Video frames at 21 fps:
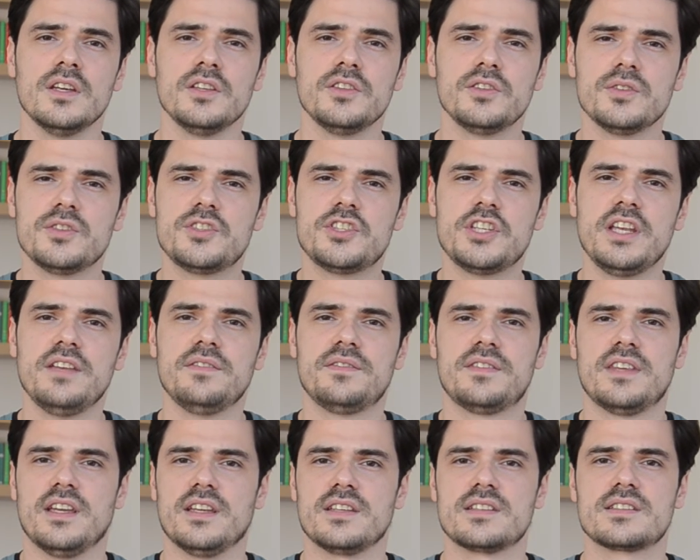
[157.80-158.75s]
To achieve
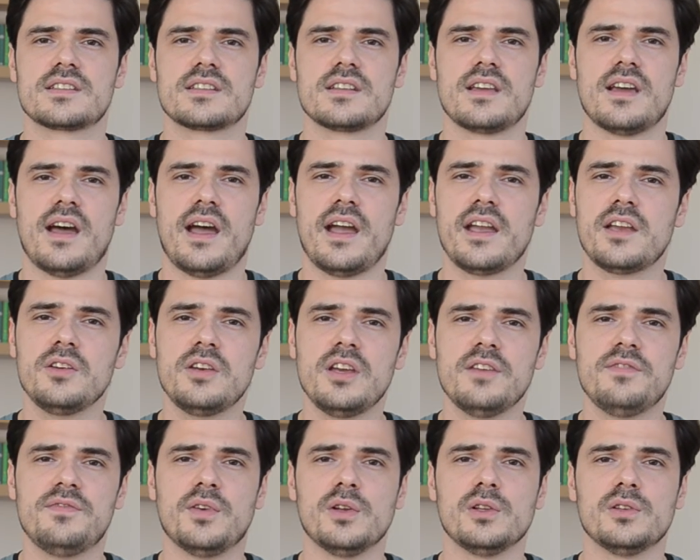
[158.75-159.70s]
this, I could
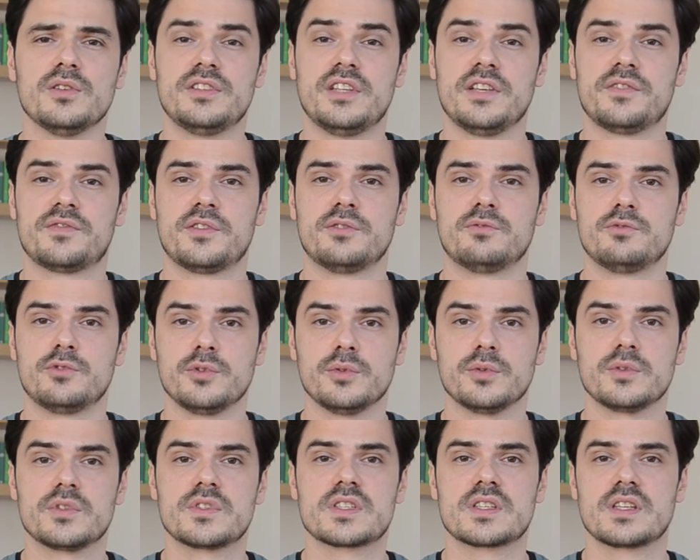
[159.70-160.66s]
have followed different
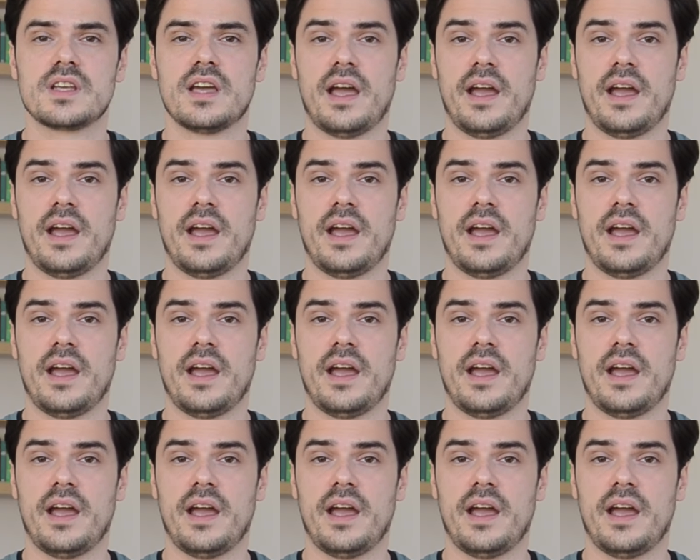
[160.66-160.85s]
routes.